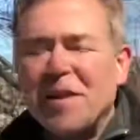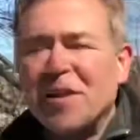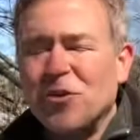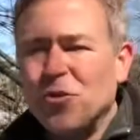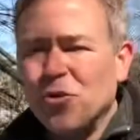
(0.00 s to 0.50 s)
a
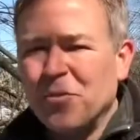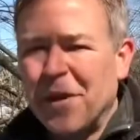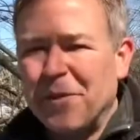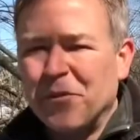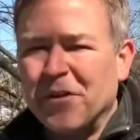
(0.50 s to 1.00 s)
cool
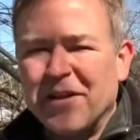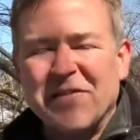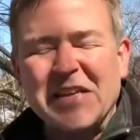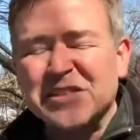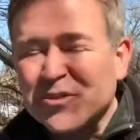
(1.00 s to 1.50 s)
maple leaf
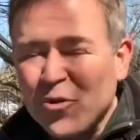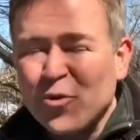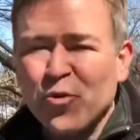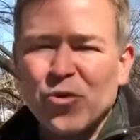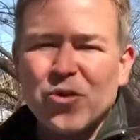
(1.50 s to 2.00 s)
that's so
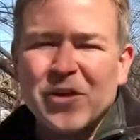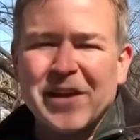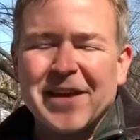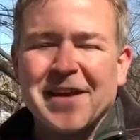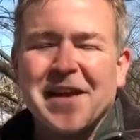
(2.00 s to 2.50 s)
cool
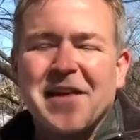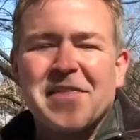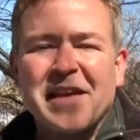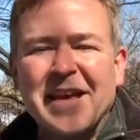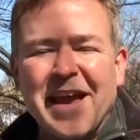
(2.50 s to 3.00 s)
looking
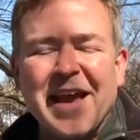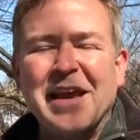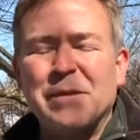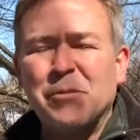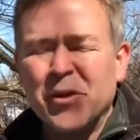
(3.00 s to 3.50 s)
that
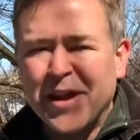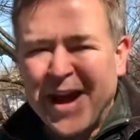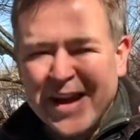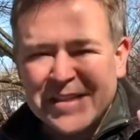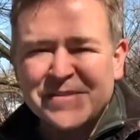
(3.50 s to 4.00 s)
Canada put it
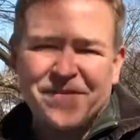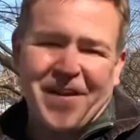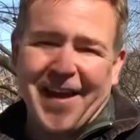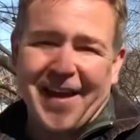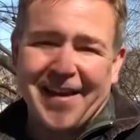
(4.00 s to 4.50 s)
on its
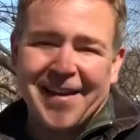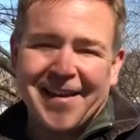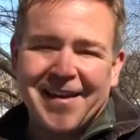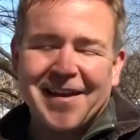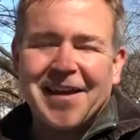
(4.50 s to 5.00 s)
flag,
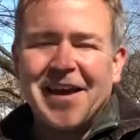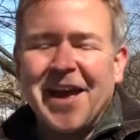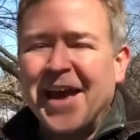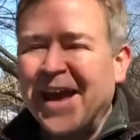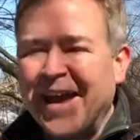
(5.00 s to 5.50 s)

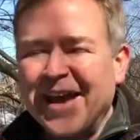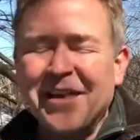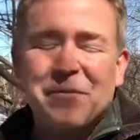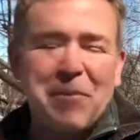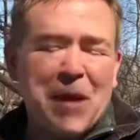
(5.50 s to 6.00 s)

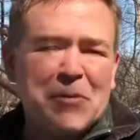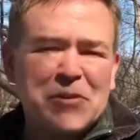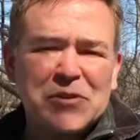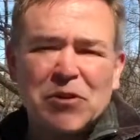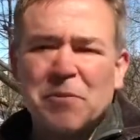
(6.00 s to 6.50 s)
and maple
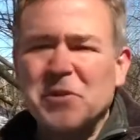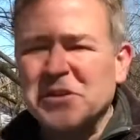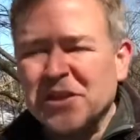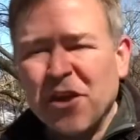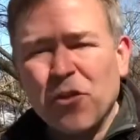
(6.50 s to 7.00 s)
syrup, there's
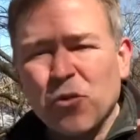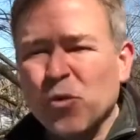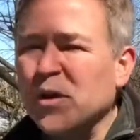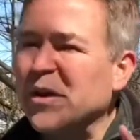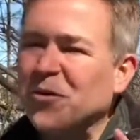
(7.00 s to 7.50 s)
another
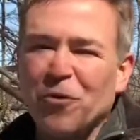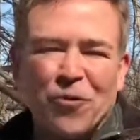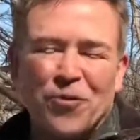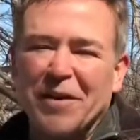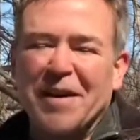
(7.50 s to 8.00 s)
really cool
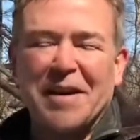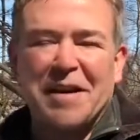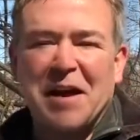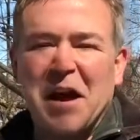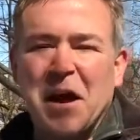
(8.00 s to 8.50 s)
thing
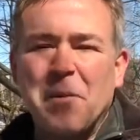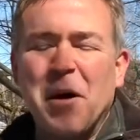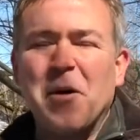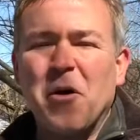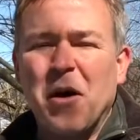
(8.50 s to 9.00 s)

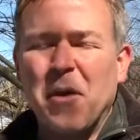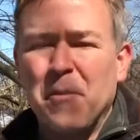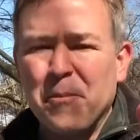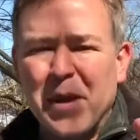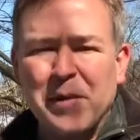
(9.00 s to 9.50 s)
about
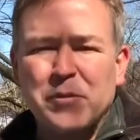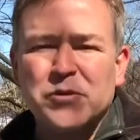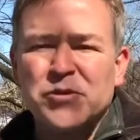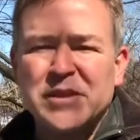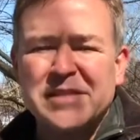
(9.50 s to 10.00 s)
maple
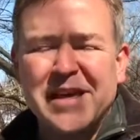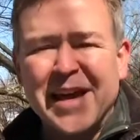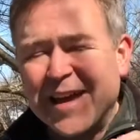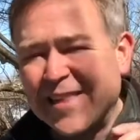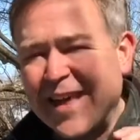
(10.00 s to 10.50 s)
trees,
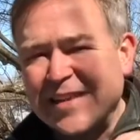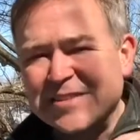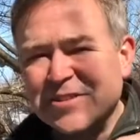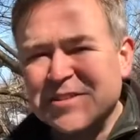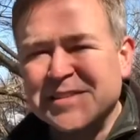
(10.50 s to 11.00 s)
and that's
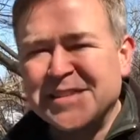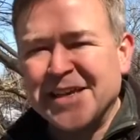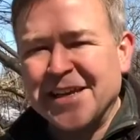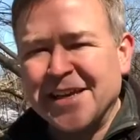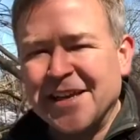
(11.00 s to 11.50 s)
their
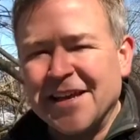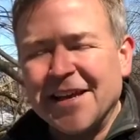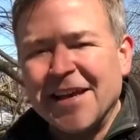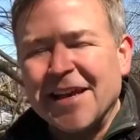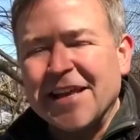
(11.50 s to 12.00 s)
seed.
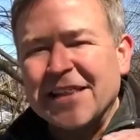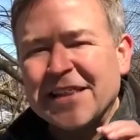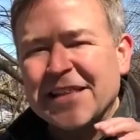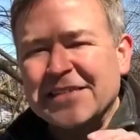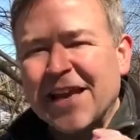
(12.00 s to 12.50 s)

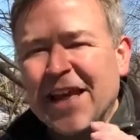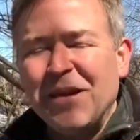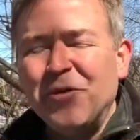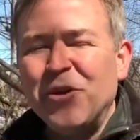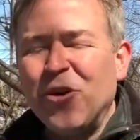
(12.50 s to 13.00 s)
Does
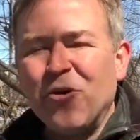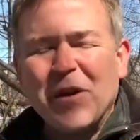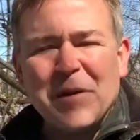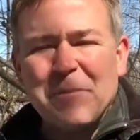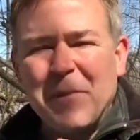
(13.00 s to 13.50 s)
anyone know what
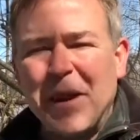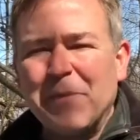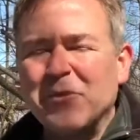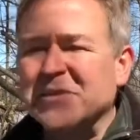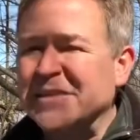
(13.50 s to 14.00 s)
a
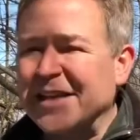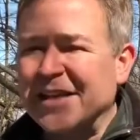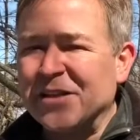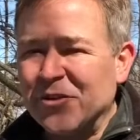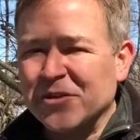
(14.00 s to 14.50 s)
maple
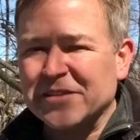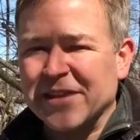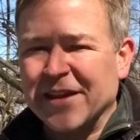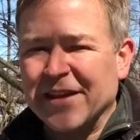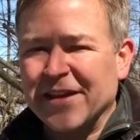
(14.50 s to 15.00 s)
seed looks like?